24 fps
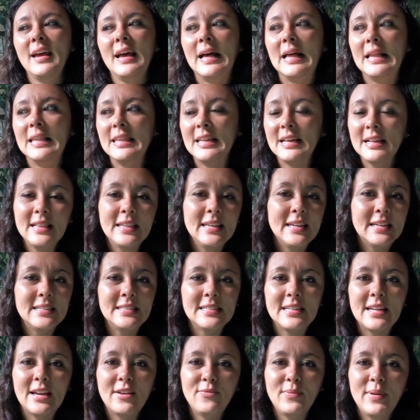Luckily, I
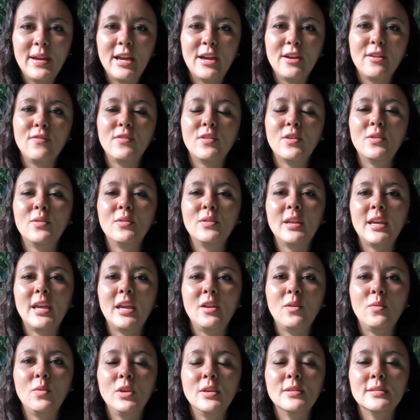did have my iPhone,
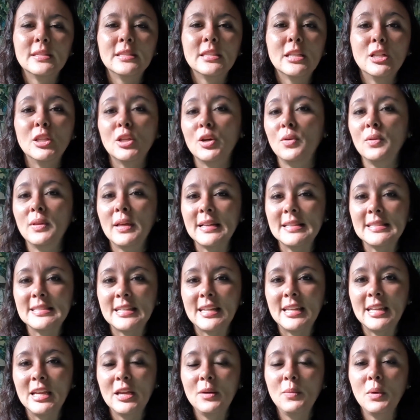and using the low light
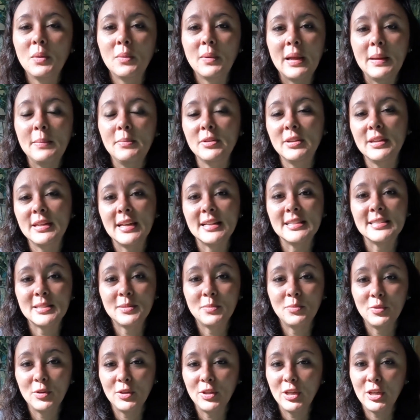setting, we were able to get
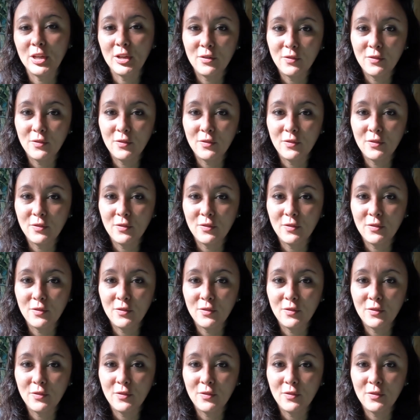some really good